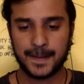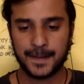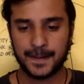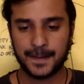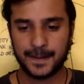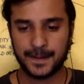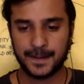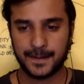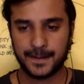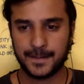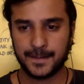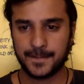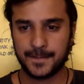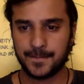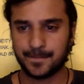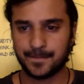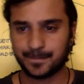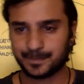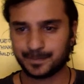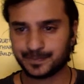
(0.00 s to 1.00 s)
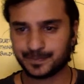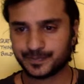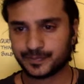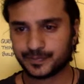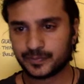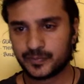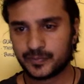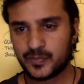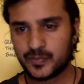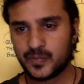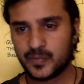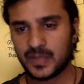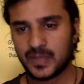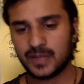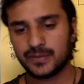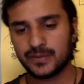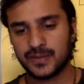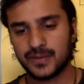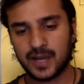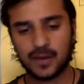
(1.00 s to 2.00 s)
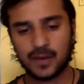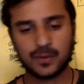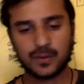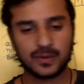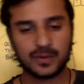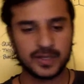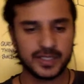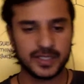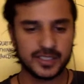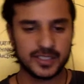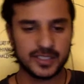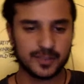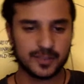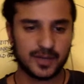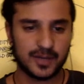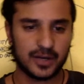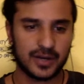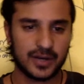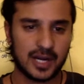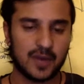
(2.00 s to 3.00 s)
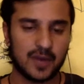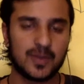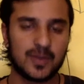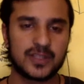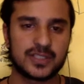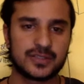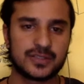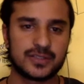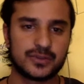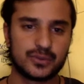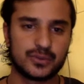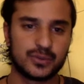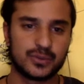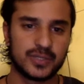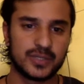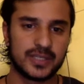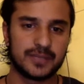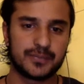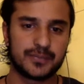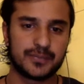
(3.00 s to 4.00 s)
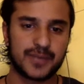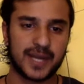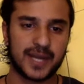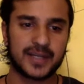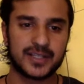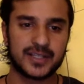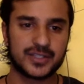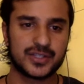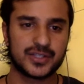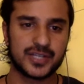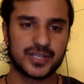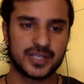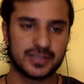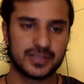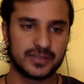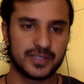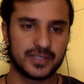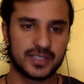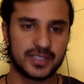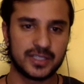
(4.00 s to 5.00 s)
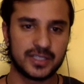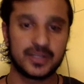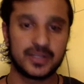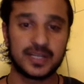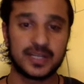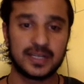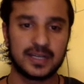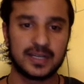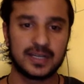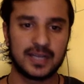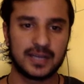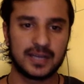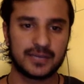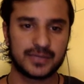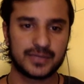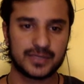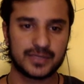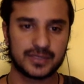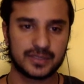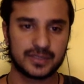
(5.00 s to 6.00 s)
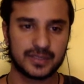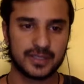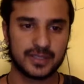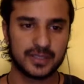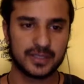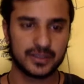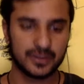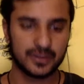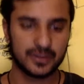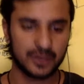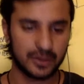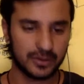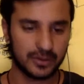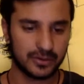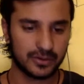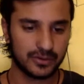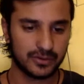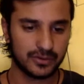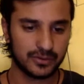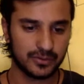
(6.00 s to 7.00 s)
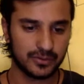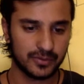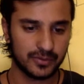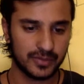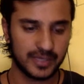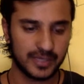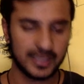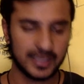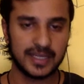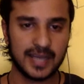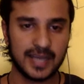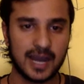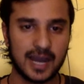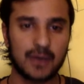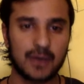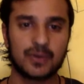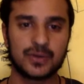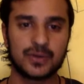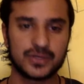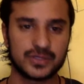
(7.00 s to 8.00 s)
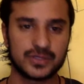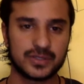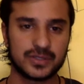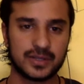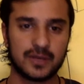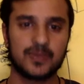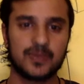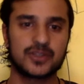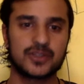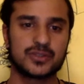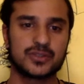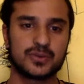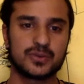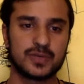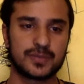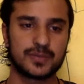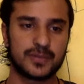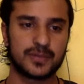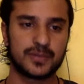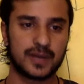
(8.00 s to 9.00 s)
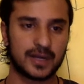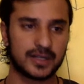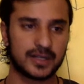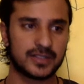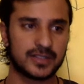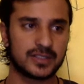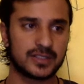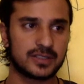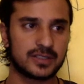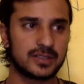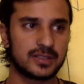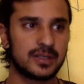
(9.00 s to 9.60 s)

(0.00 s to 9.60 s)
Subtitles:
now it is about how much do we practice creativity in our daily lives, in our daily hours, how much do we practice it?